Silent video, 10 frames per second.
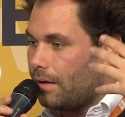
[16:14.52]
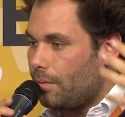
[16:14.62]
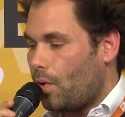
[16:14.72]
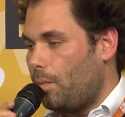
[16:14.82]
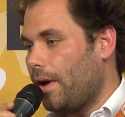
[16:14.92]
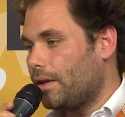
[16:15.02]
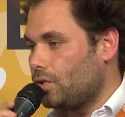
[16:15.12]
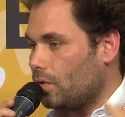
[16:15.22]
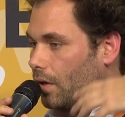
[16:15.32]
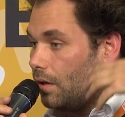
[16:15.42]
more
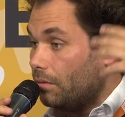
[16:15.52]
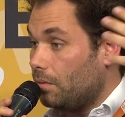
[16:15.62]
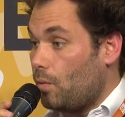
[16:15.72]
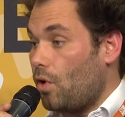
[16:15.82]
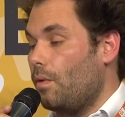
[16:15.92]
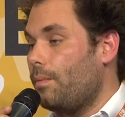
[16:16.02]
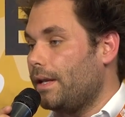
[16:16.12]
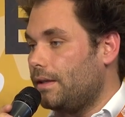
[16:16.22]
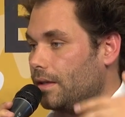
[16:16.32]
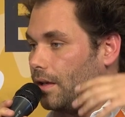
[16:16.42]
punctual, more
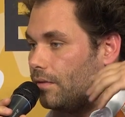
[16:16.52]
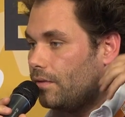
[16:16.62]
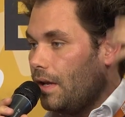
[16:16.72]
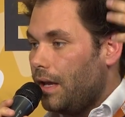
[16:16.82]
competitive,